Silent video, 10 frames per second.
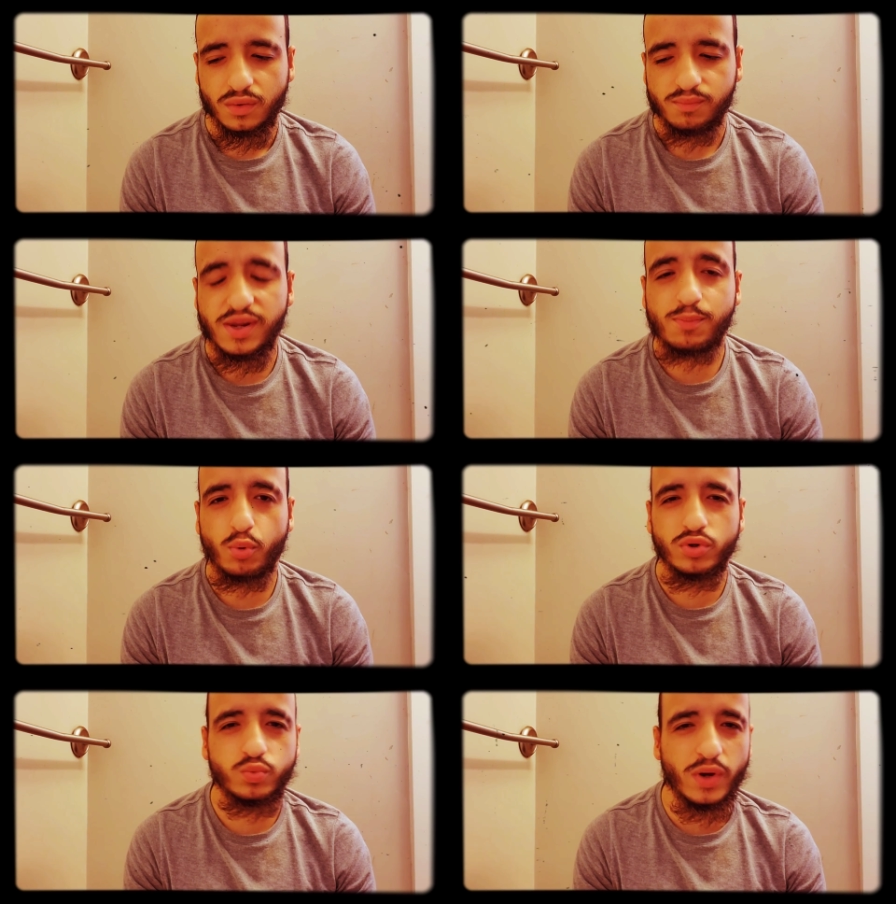People
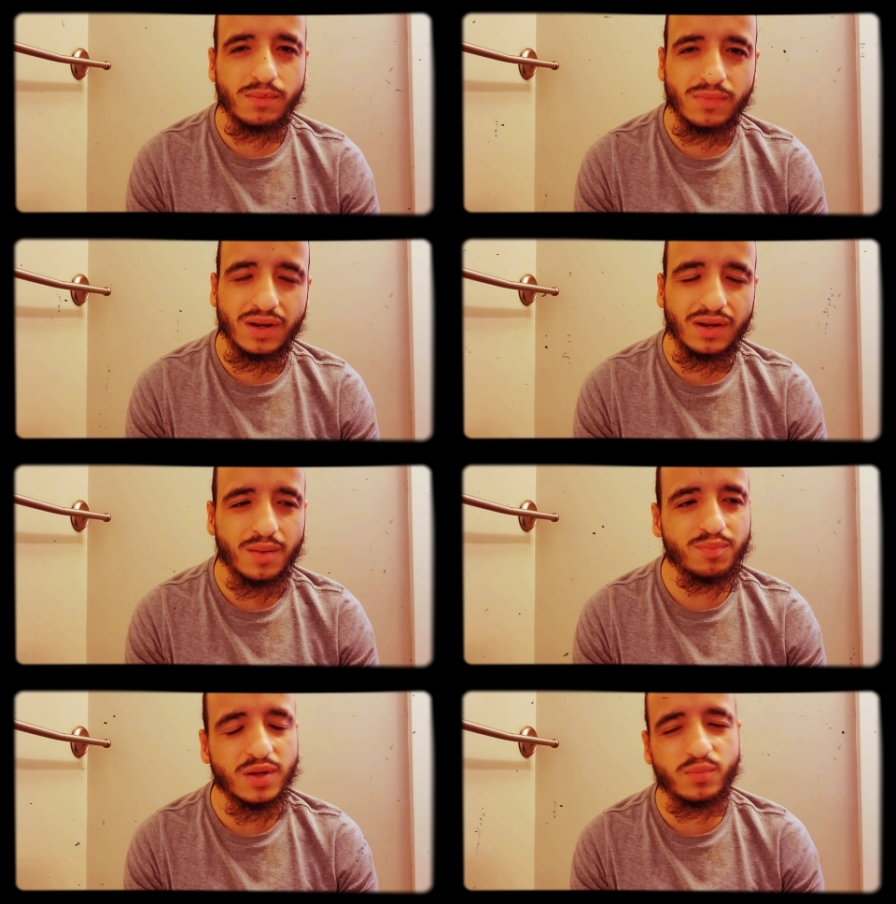was with me,
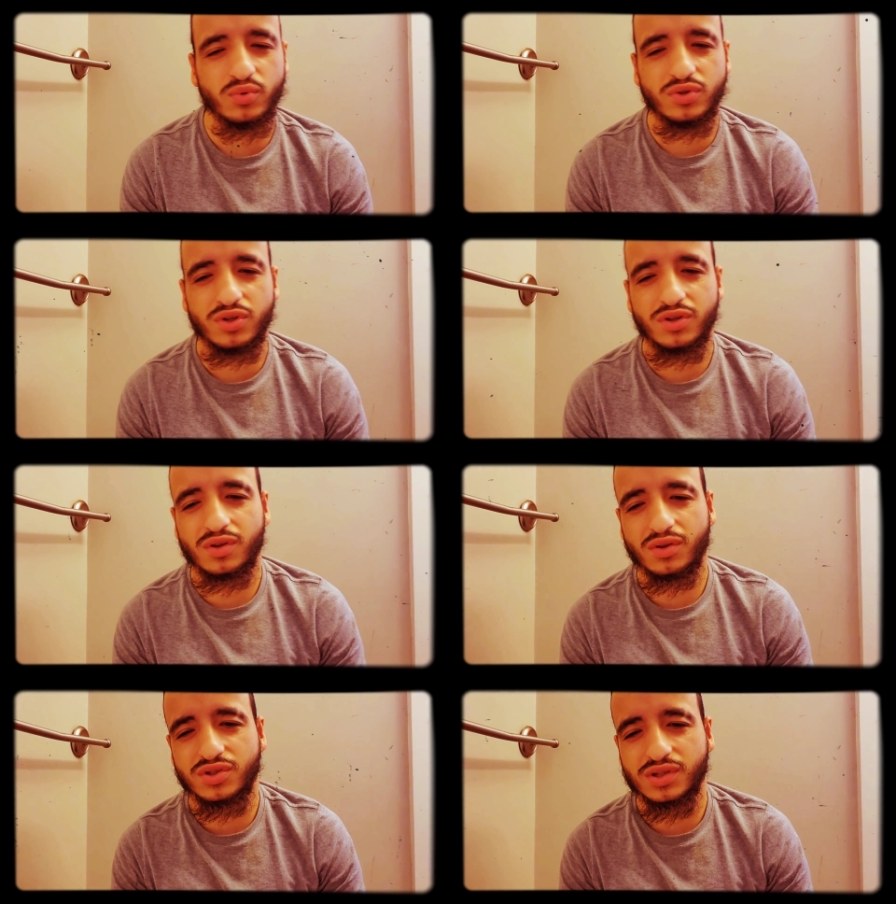then people
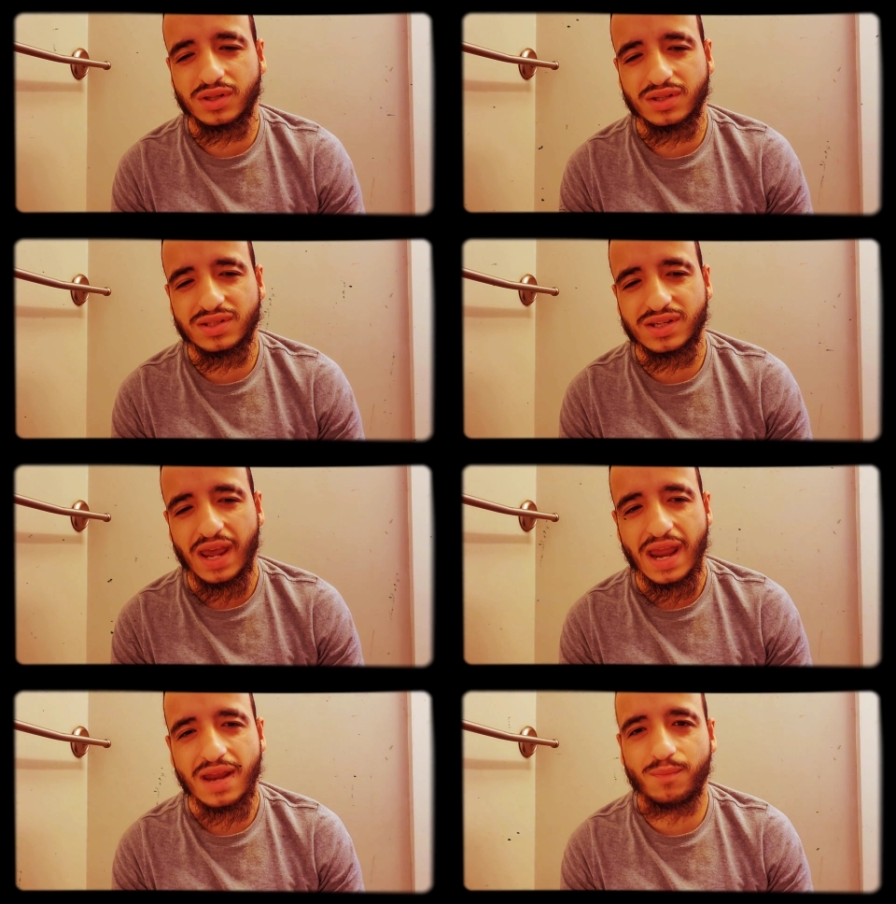
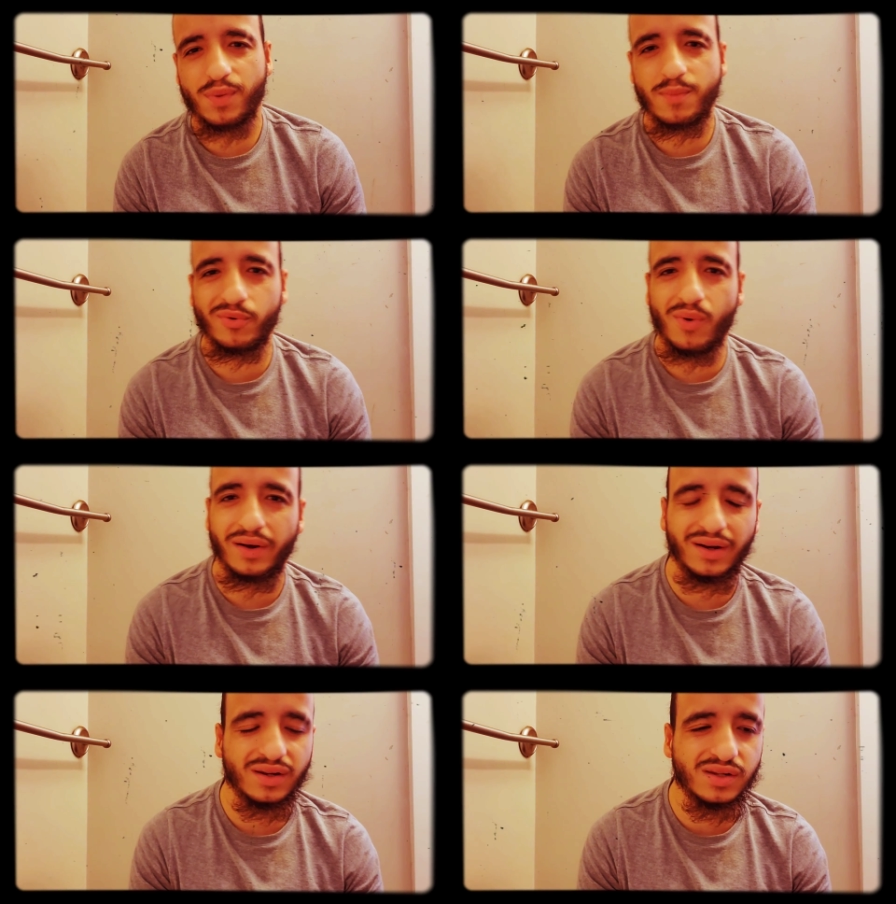scared. People
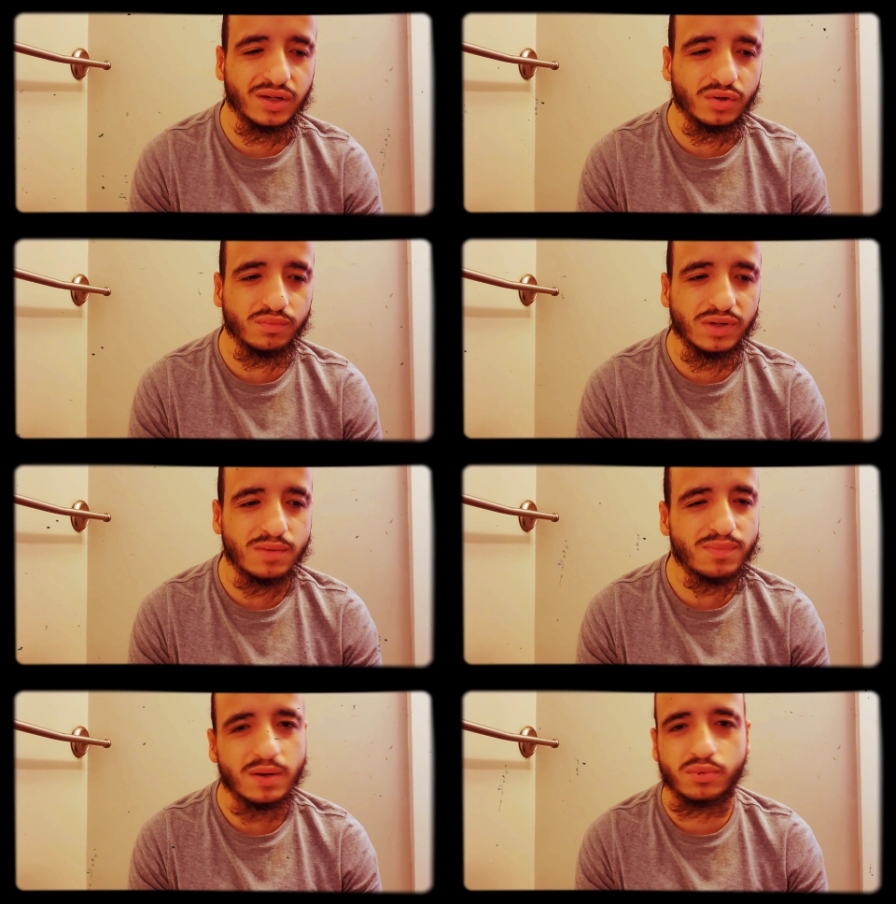wanted to kill me.
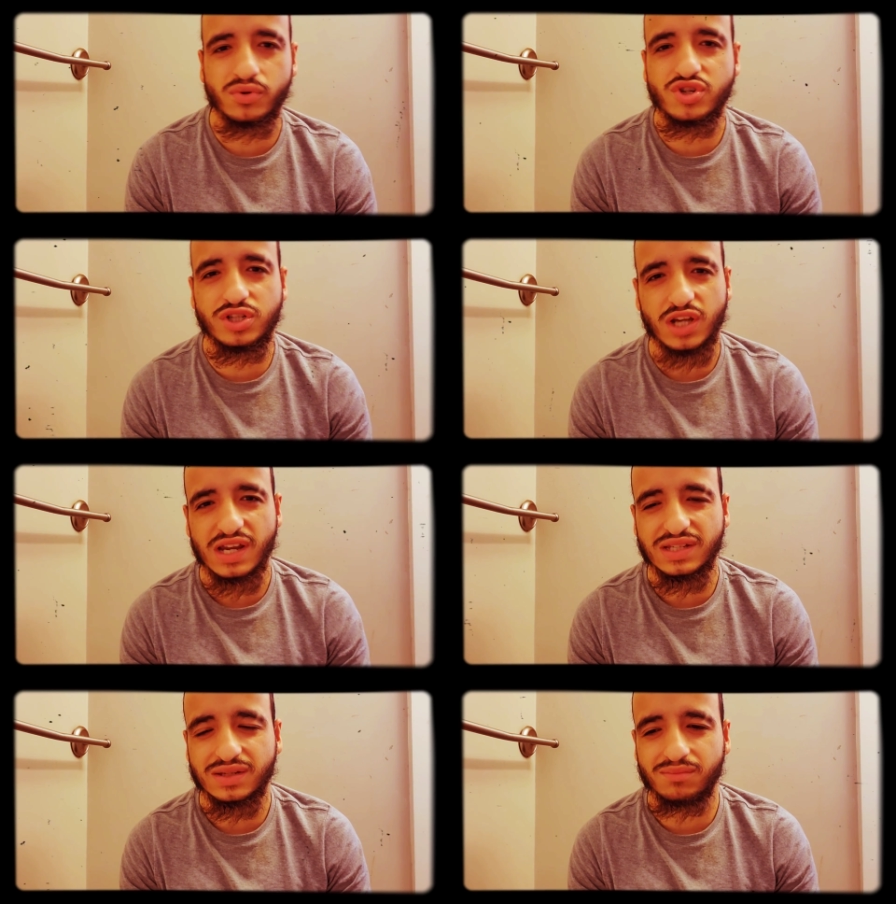People was
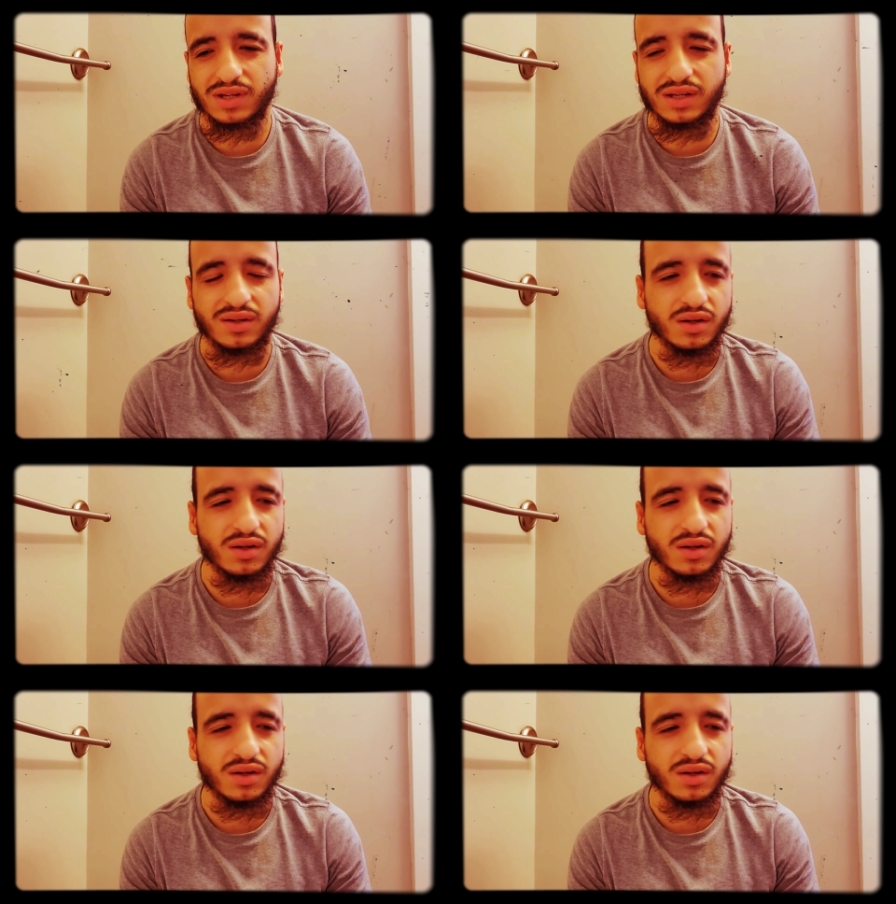chasing me.